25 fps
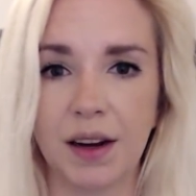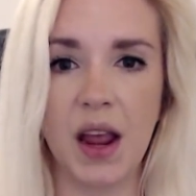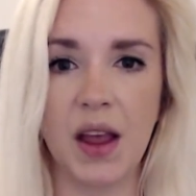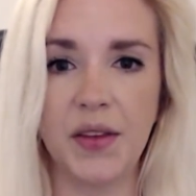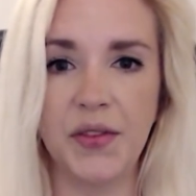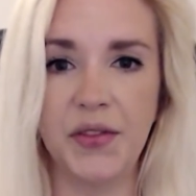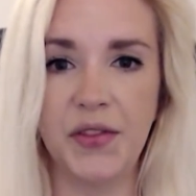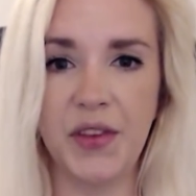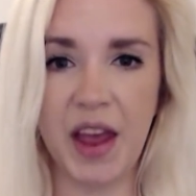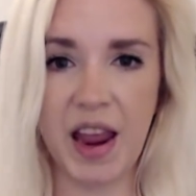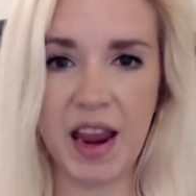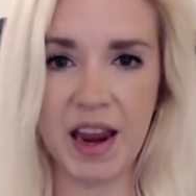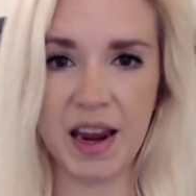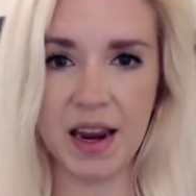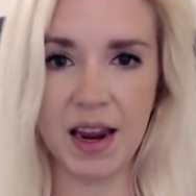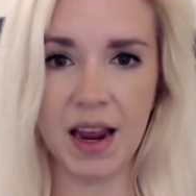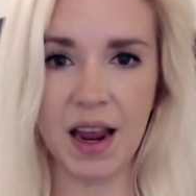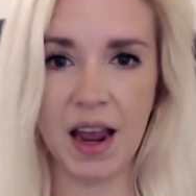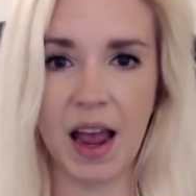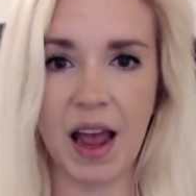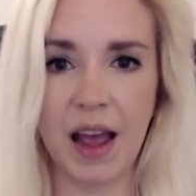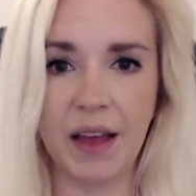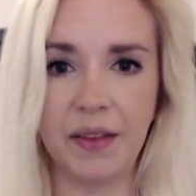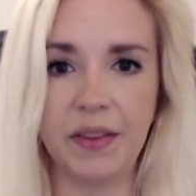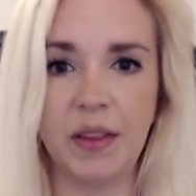They
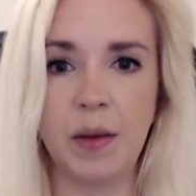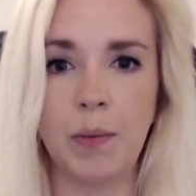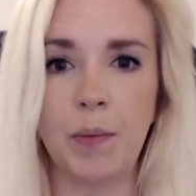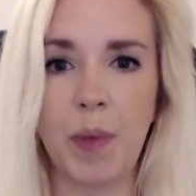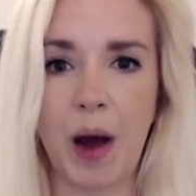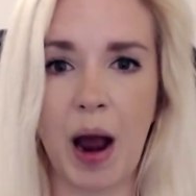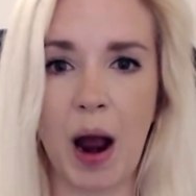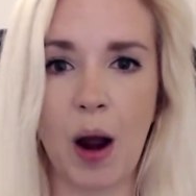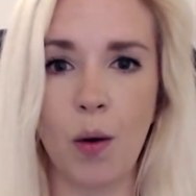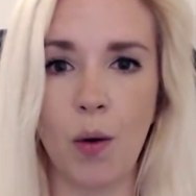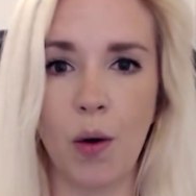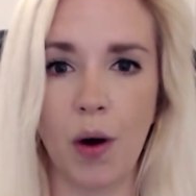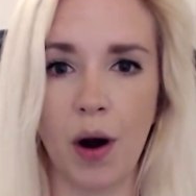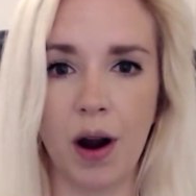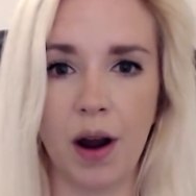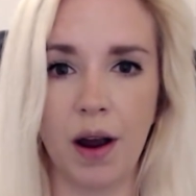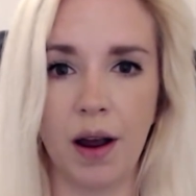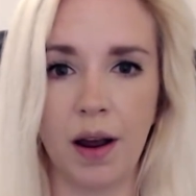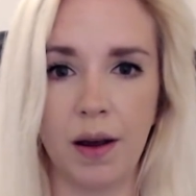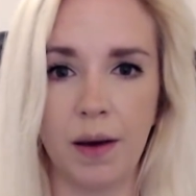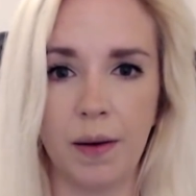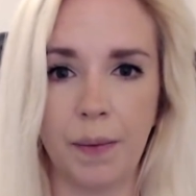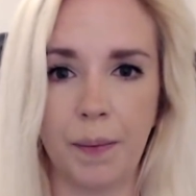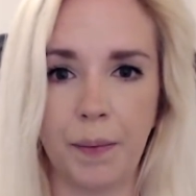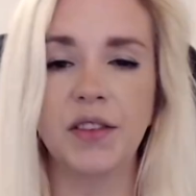had the power
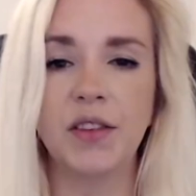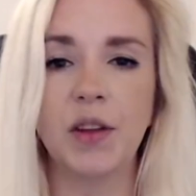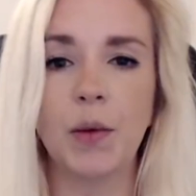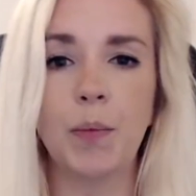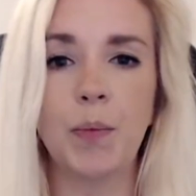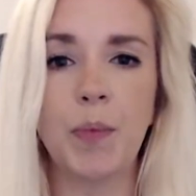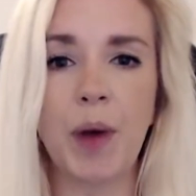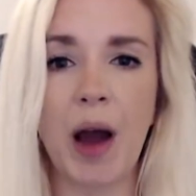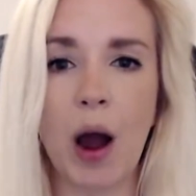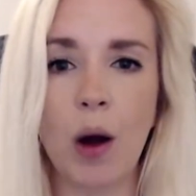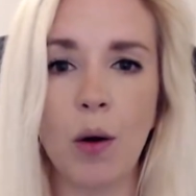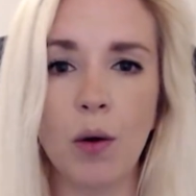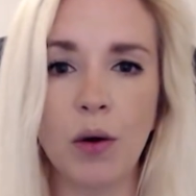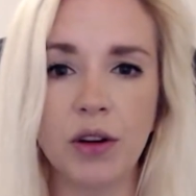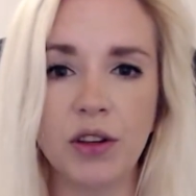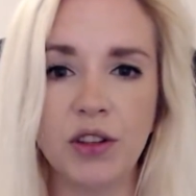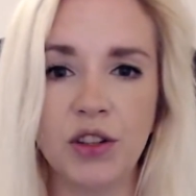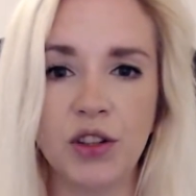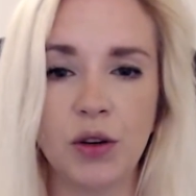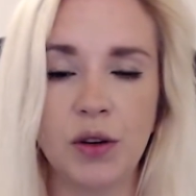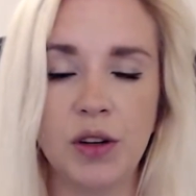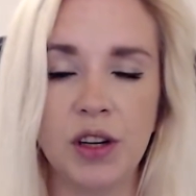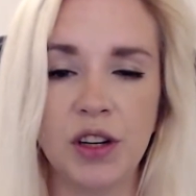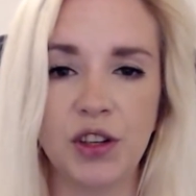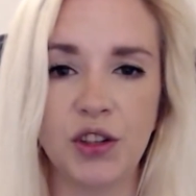
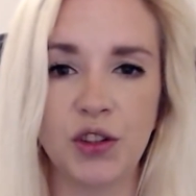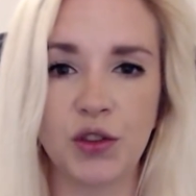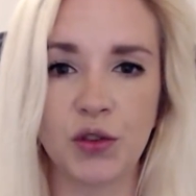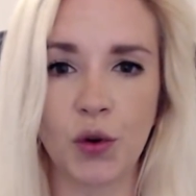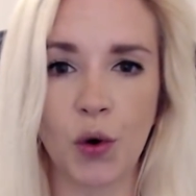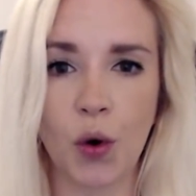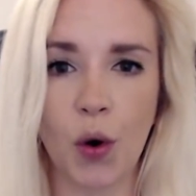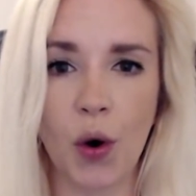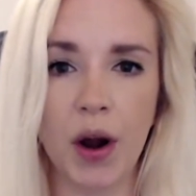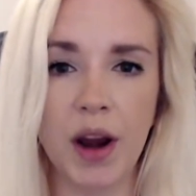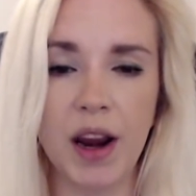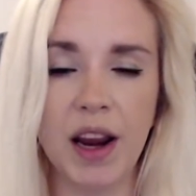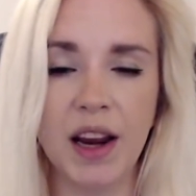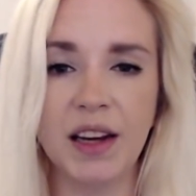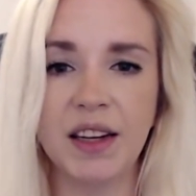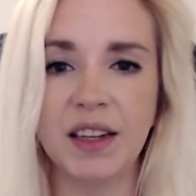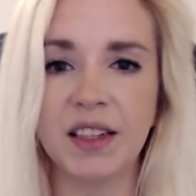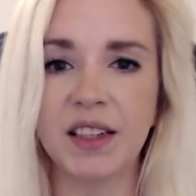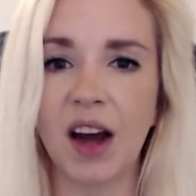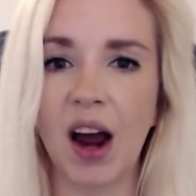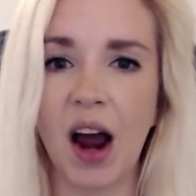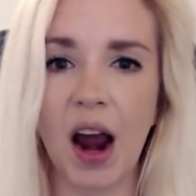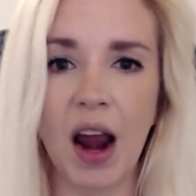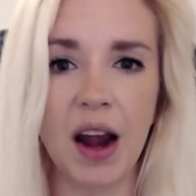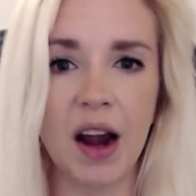to destroy
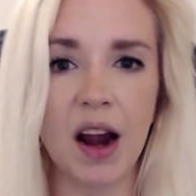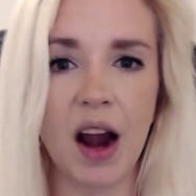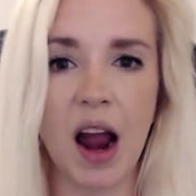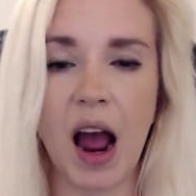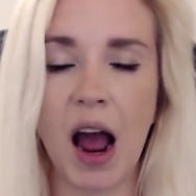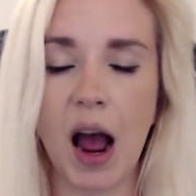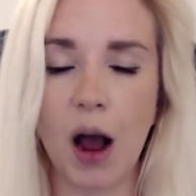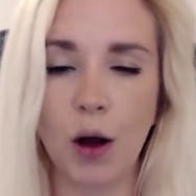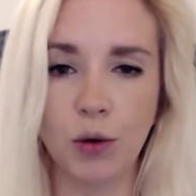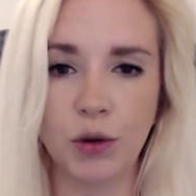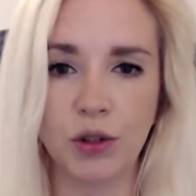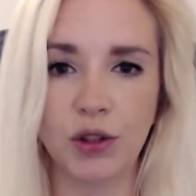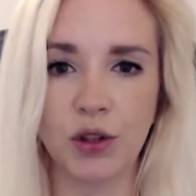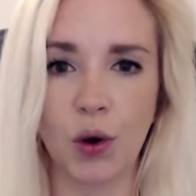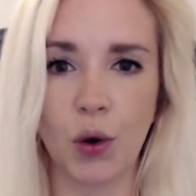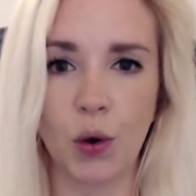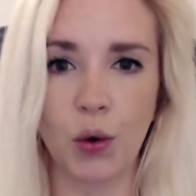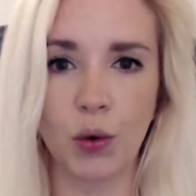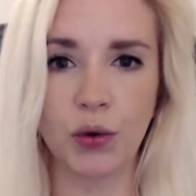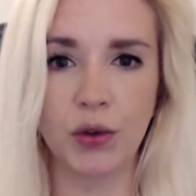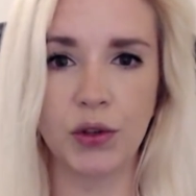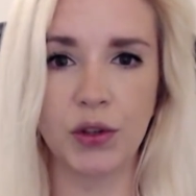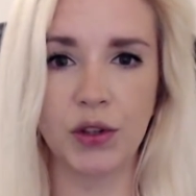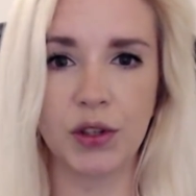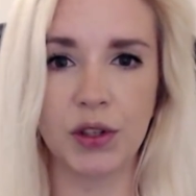entire
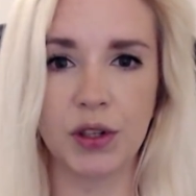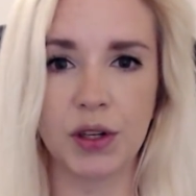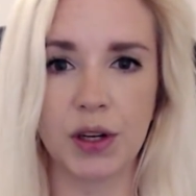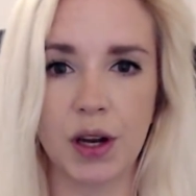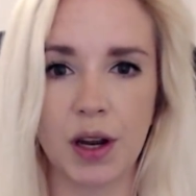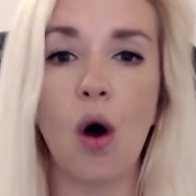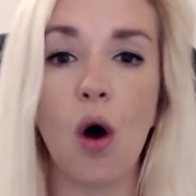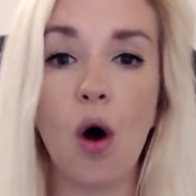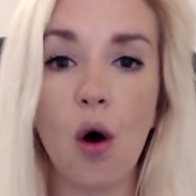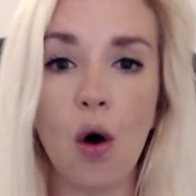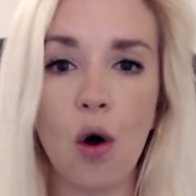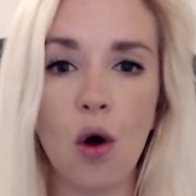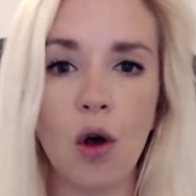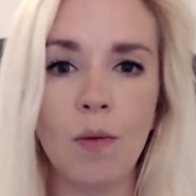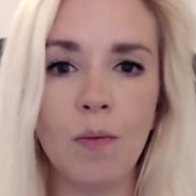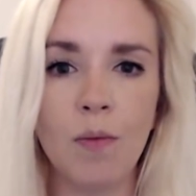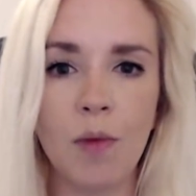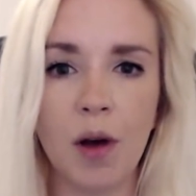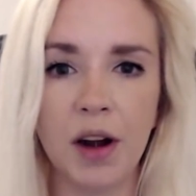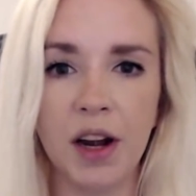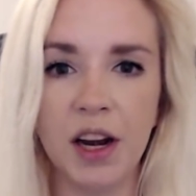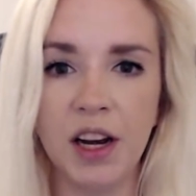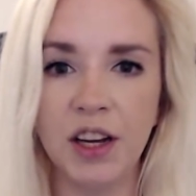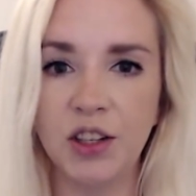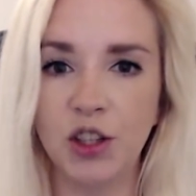households. All
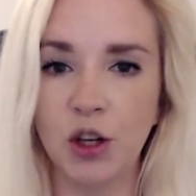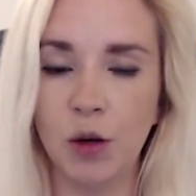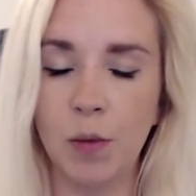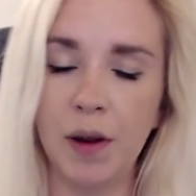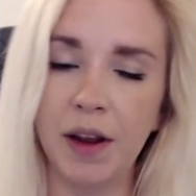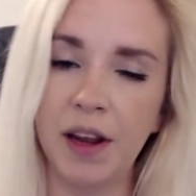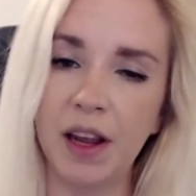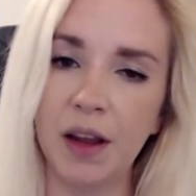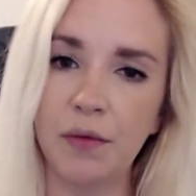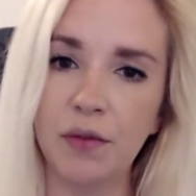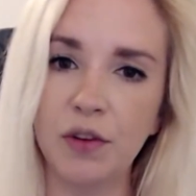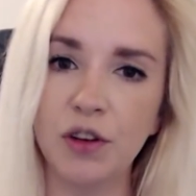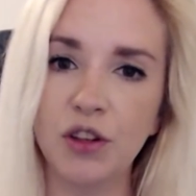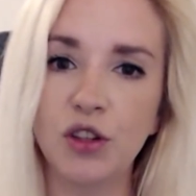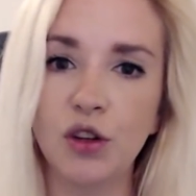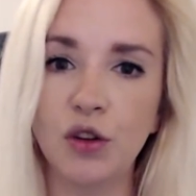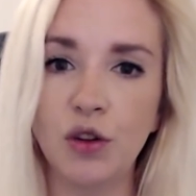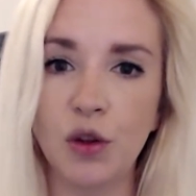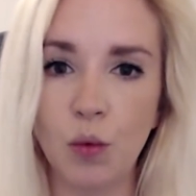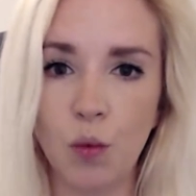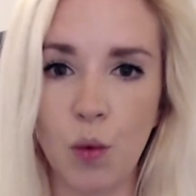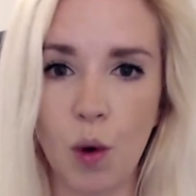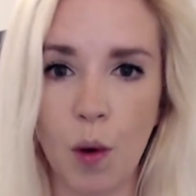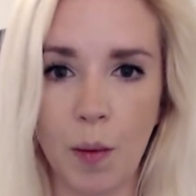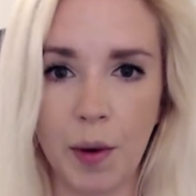money to be given to
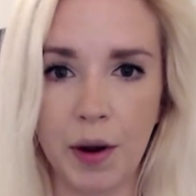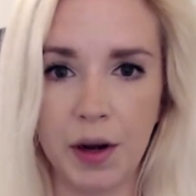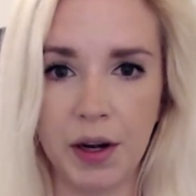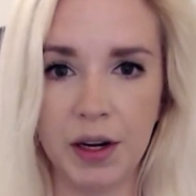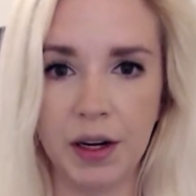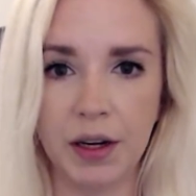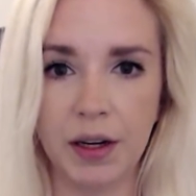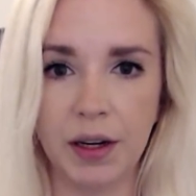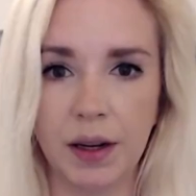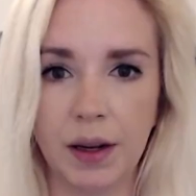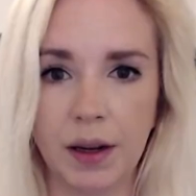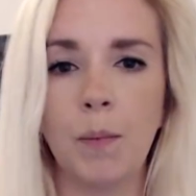the woman.